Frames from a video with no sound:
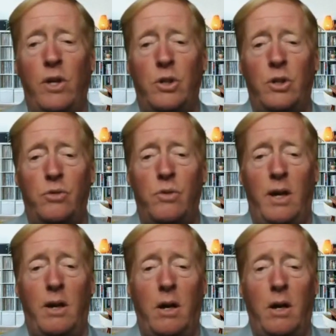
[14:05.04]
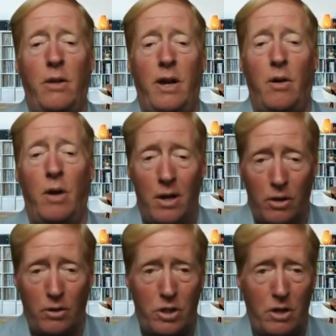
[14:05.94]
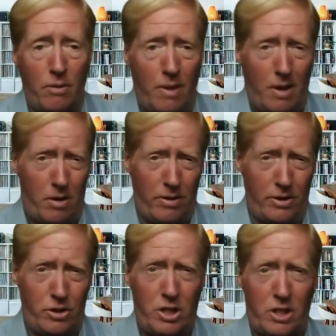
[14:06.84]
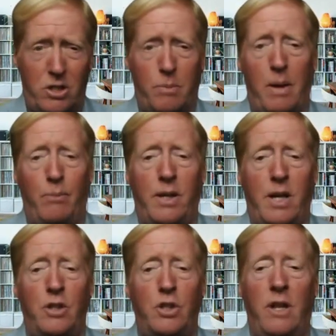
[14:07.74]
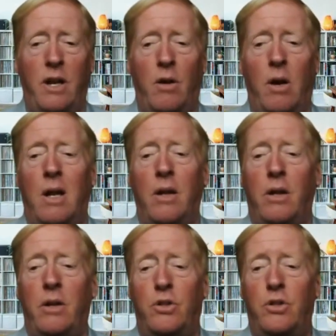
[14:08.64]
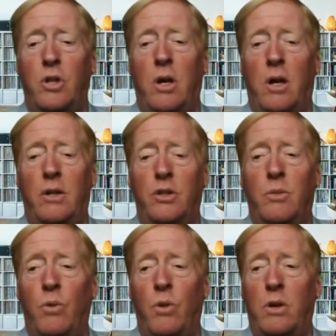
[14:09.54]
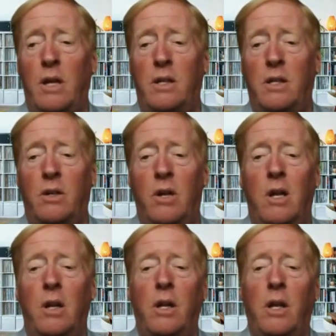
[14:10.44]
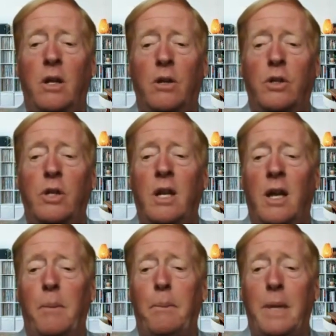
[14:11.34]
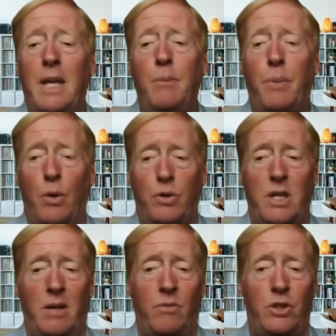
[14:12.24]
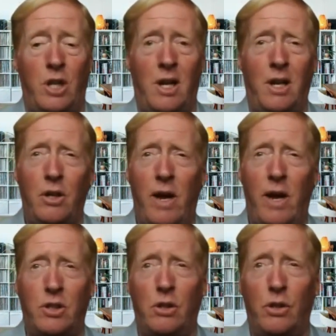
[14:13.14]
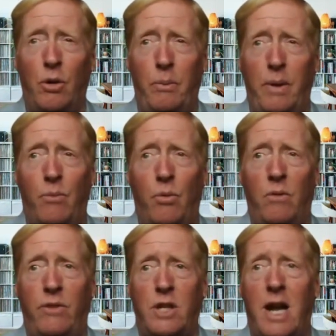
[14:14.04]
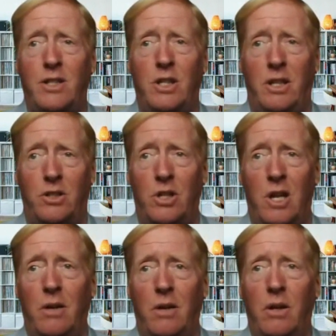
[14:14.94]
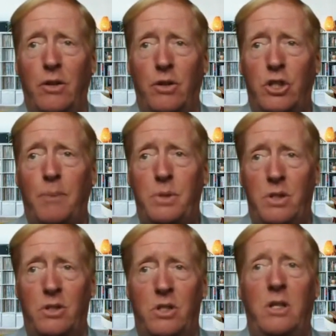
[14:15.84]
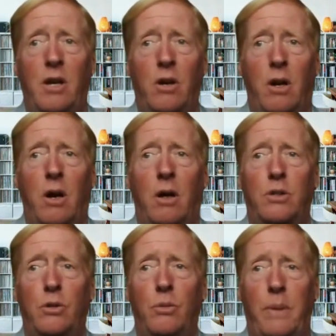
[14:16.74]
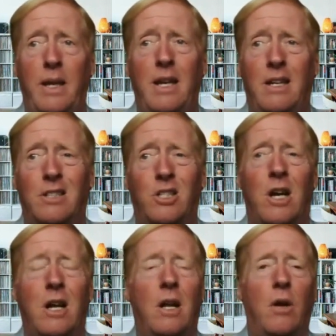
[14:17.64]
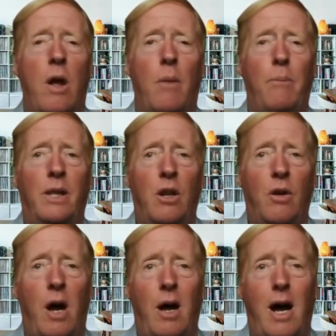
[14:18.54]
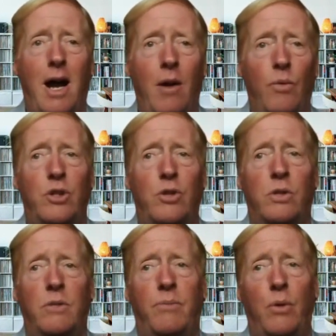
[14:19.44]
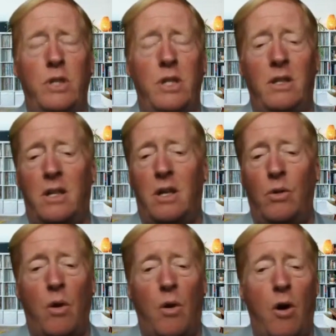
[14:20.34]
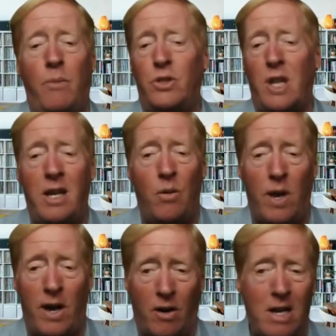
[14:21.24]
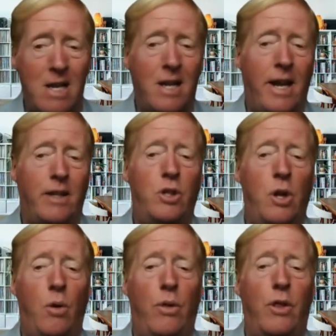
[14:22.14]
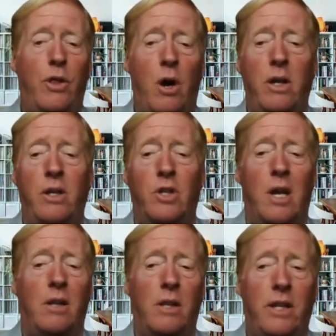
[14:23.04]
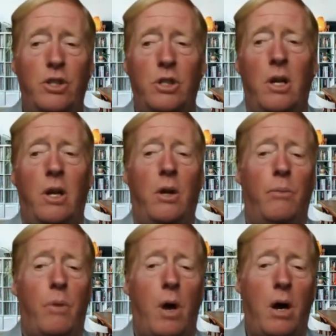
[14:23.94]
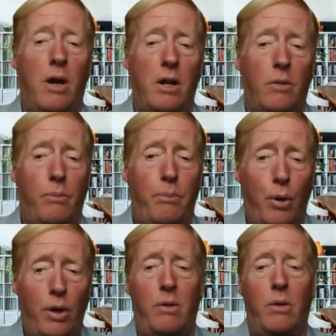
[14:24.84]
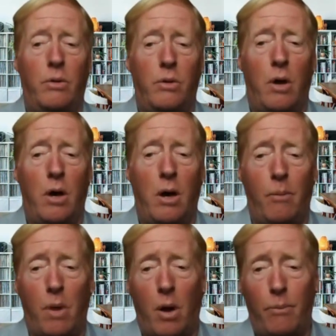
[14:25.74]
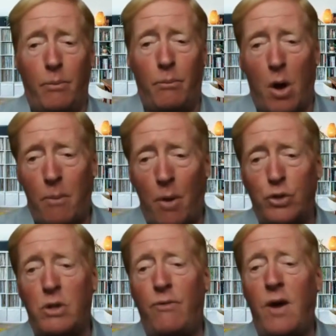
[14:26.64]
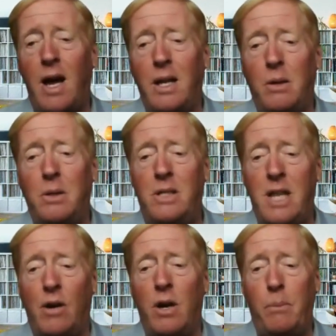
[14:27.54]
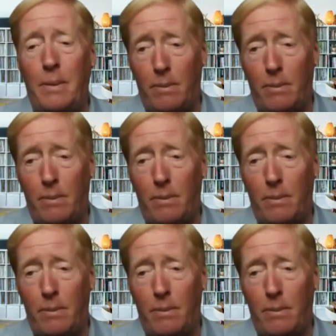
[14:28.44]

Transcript: research right there. You see on the sixth publication there is some work they did in looking at pea protein, which has a little bit more viscosity. It's their substance to peas, but they're a high rich source of protein that can grow almost anywhere. And so the thought is, let's put emulsified dairy